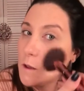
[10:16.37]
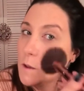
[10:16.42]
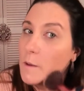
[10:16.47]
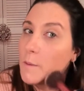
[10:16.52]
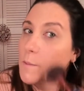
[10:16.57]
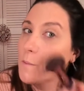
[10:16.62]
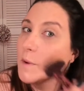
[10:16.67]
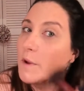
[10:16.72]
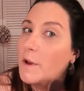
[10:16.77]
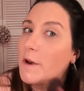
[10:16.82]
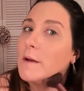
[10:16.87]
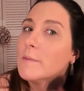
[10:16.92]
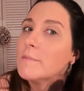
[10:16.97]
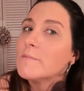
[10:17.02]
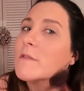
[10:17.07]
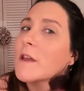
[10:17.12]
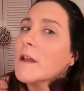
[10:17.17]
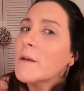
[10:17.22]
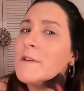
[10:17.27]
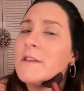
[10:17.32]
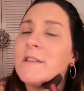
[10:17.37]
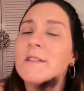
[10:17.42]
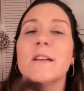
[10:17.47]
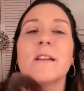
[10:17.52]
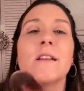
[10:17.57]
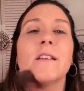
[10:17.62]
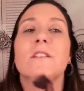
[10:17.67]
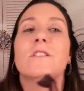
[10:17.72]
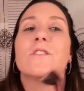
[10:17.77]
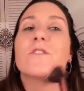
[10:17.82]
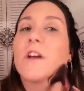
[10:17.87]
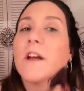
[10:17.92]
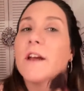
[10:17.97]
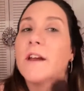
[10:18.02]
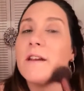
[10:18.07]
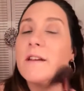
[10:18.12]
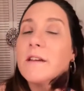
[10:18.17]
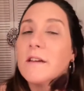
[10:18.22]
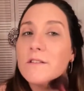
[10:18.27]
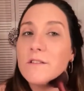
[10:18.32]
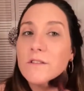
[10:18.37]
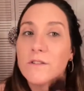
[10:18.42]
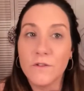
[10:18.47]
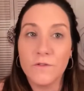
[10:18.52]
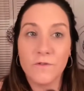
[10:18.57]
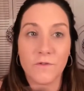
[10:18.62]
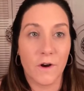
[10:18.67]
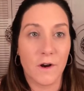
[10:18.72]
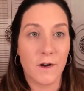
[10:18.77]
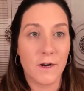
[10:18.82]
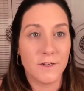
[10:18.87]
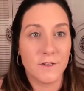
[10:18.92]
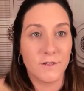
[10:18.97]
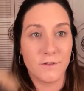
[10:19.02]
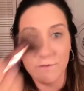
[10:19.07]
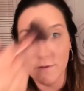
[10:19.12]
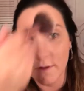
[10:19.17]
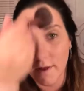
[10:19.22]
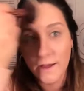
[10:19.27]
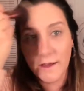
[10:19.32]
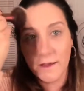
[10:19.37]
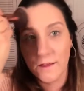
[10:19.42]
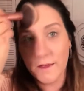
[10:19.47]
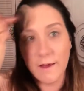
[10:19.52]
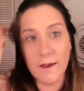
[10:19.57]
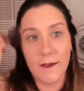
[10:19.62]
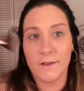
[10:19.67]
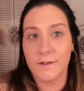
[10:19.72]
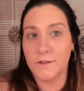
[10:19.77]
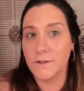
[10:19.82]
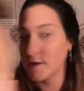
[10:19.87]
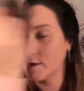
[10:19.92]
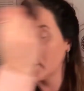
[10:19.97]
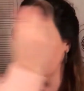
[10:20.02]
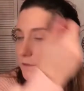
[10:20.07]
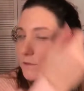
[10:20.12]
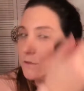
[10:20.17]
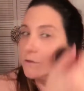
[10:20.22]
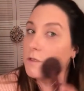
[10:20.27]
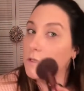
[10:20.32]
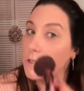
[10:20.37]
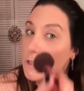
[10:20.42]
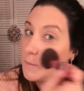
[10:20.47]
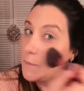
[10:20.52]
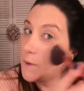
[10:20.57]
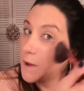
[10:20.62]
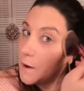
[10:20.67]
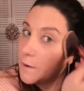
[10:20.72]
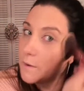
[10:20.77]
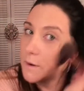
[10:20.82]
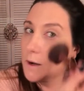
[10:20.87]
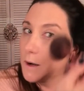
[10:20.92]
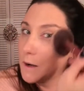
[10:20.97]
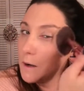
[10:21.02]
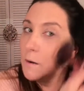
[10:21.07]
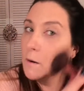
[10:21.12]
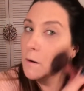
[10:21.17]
But I'm excited to try it. So far, I do like that translucent powder.